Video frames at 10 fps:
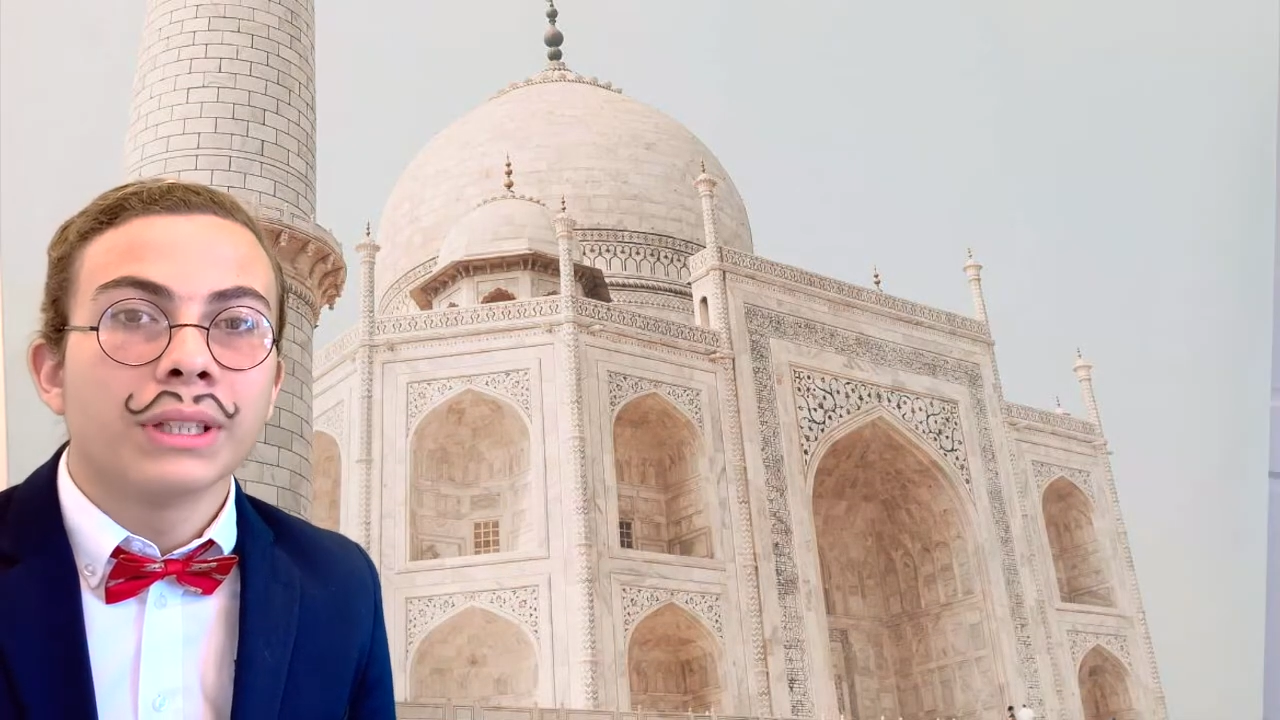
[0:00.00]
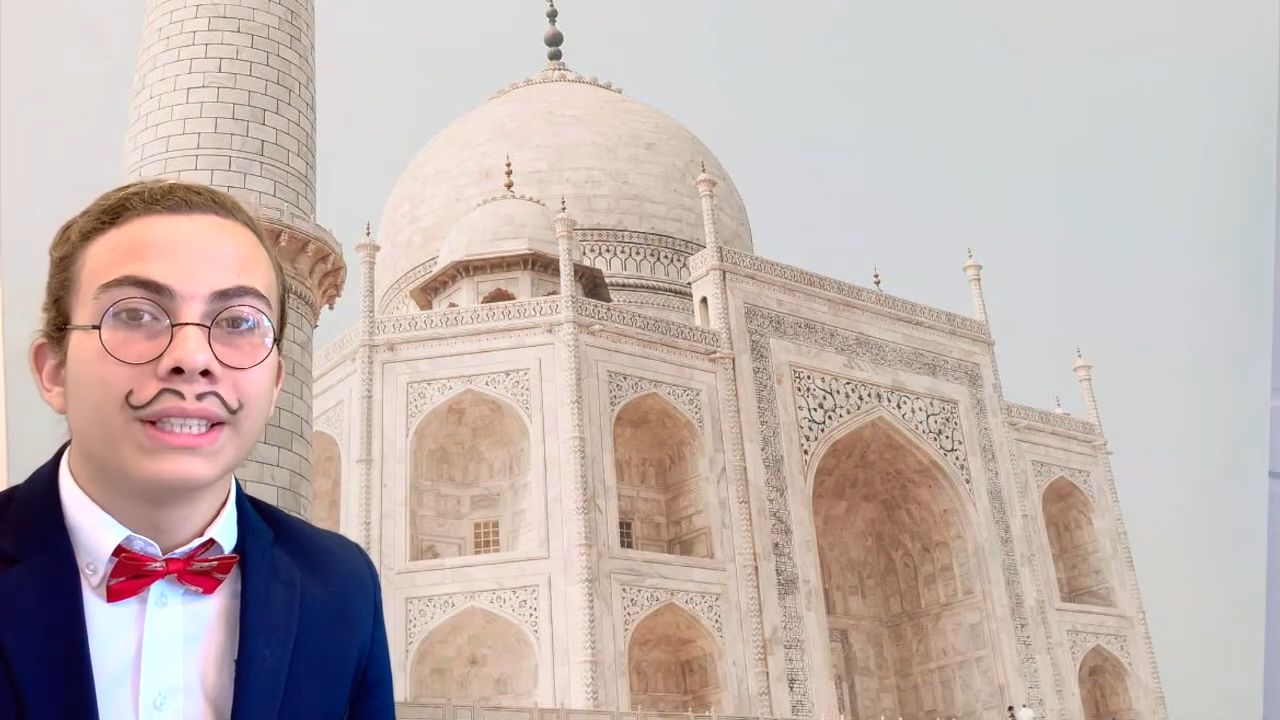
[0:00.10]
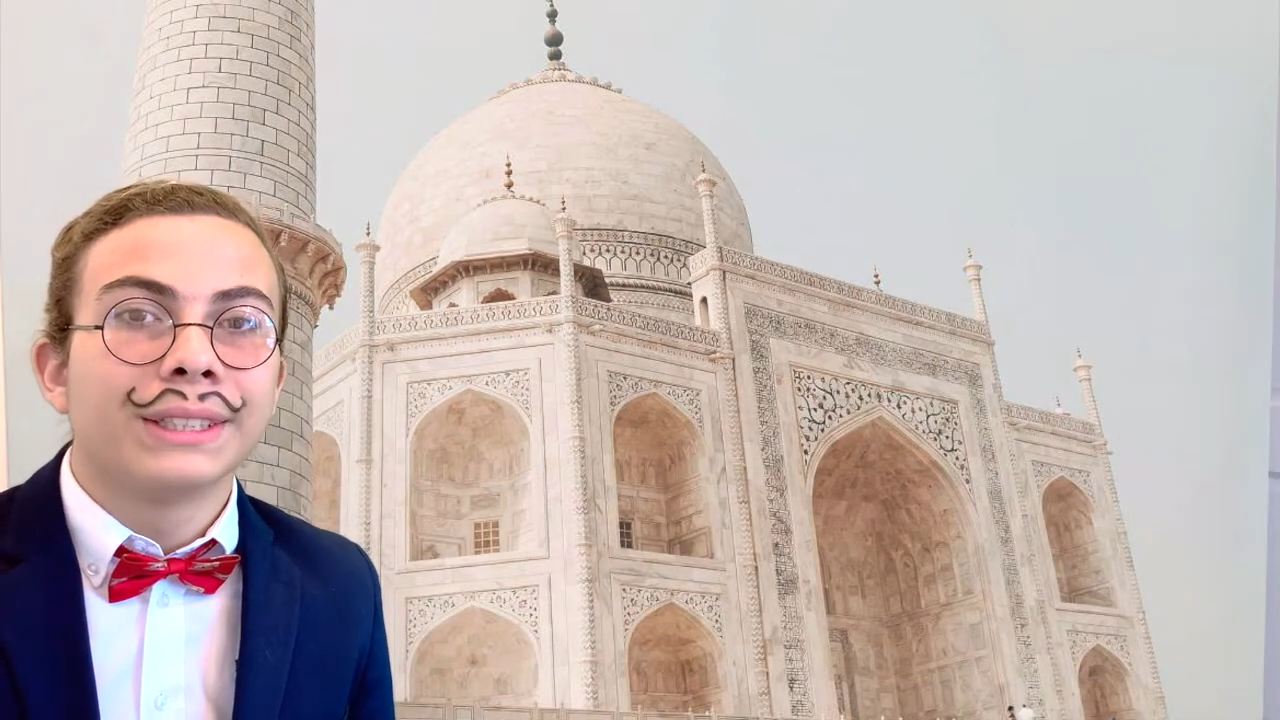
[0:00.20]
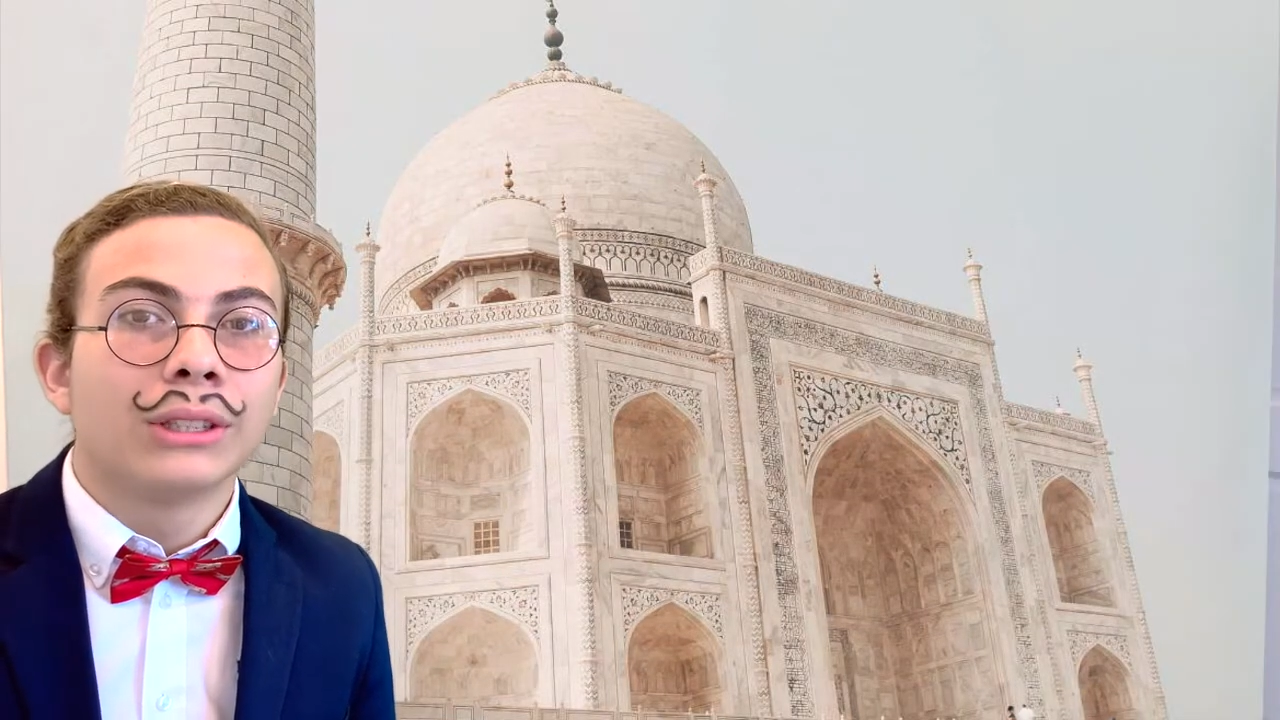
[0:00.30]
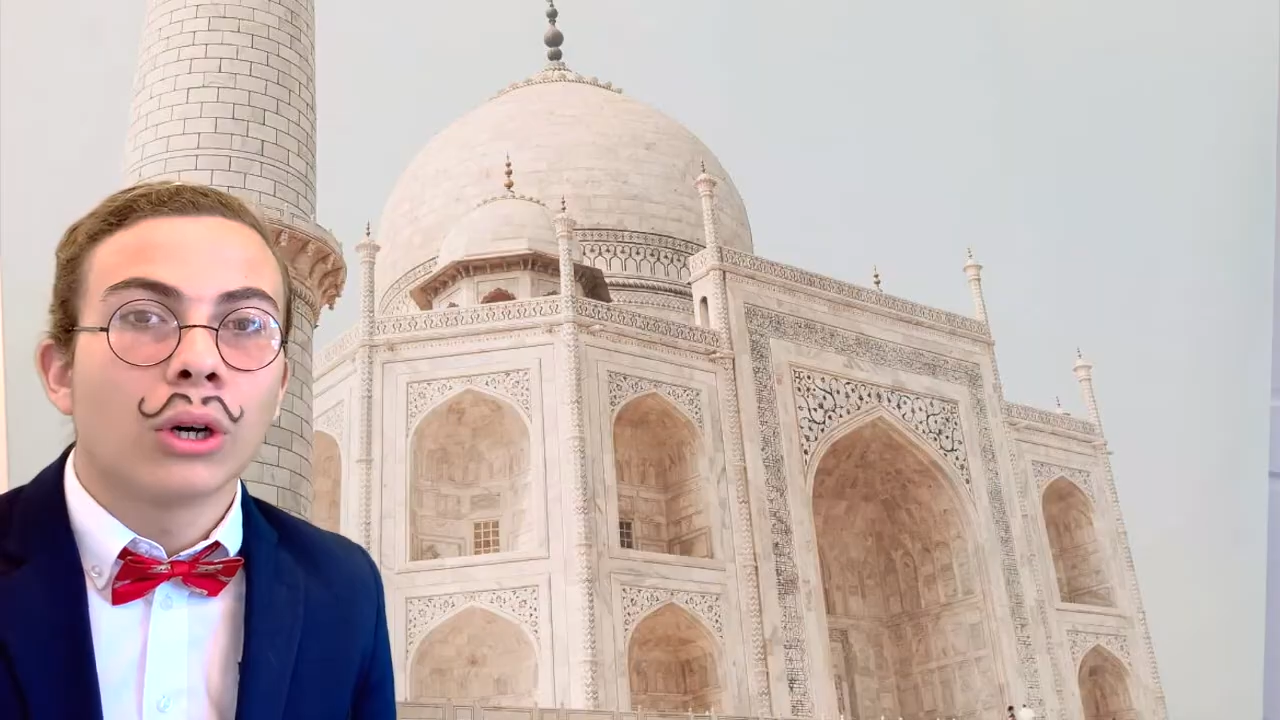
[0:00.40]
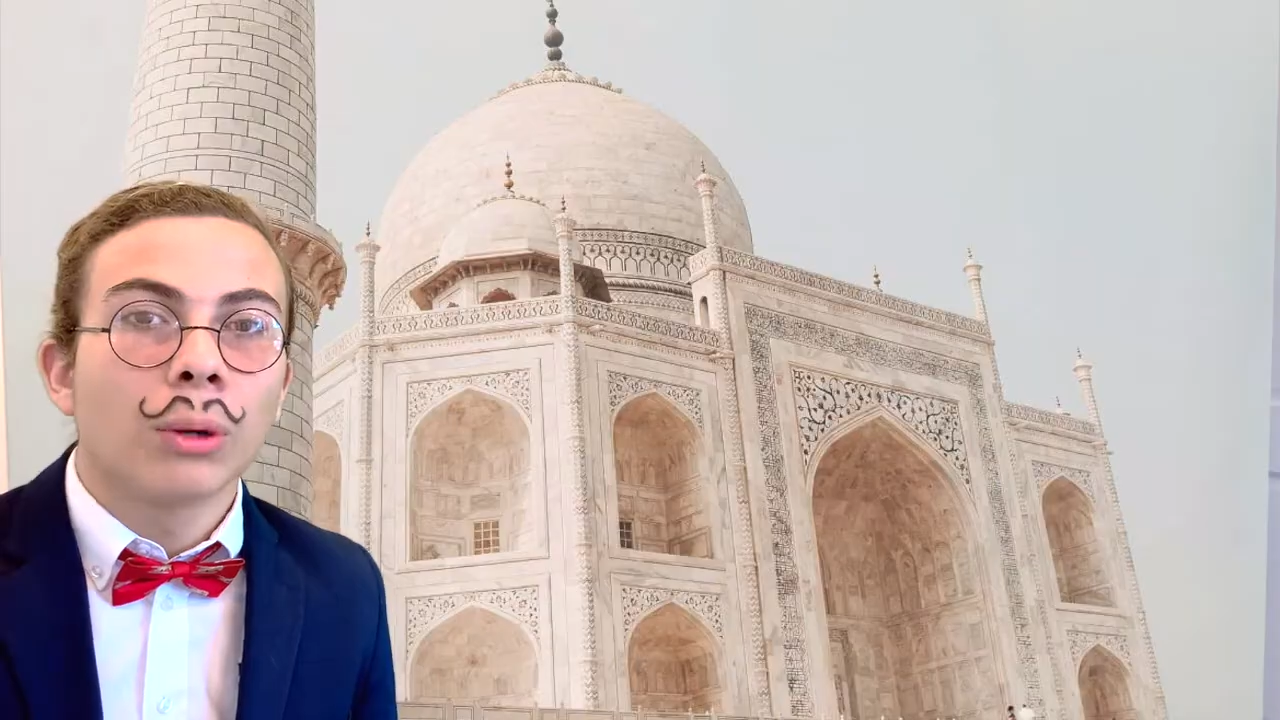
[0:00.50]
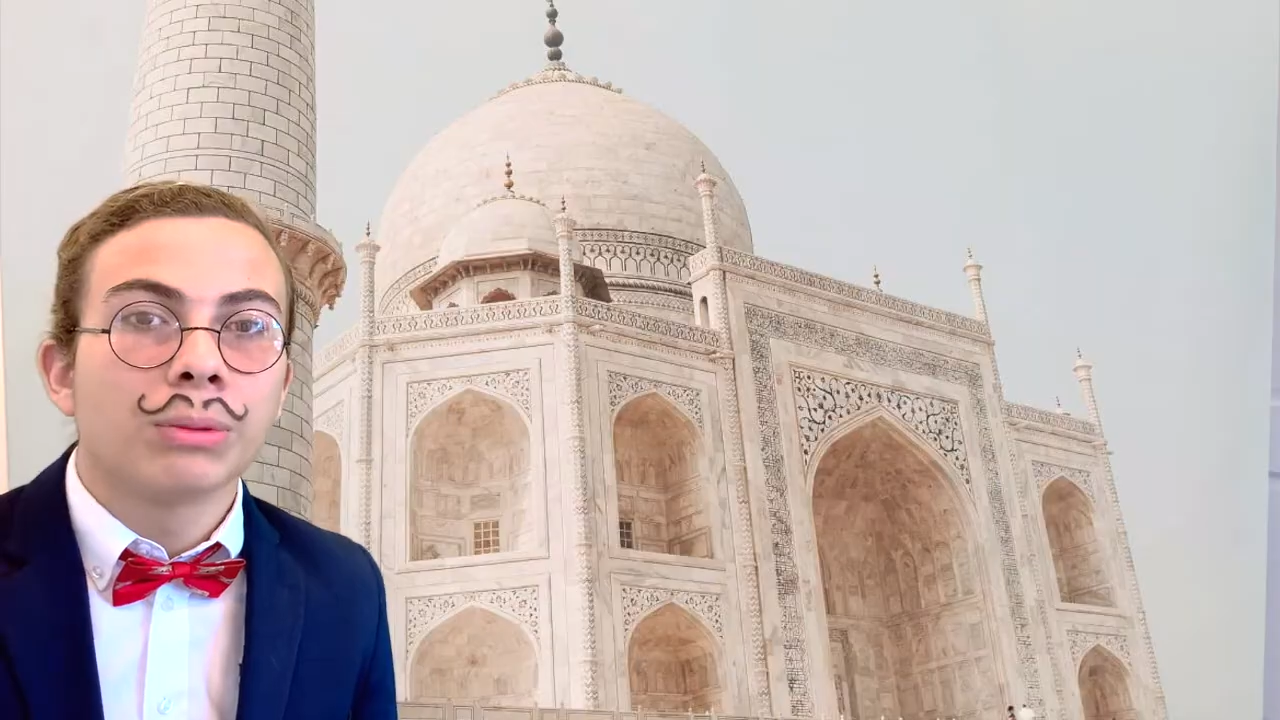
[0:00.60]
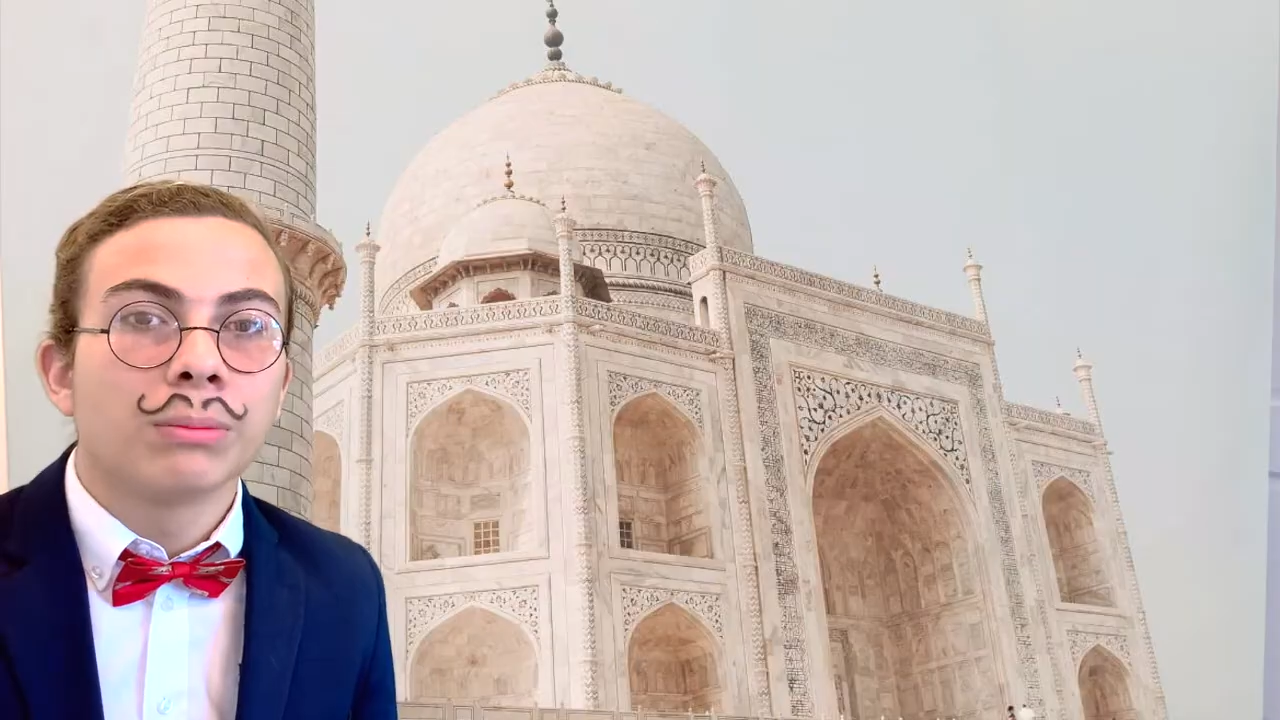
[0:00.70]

is topped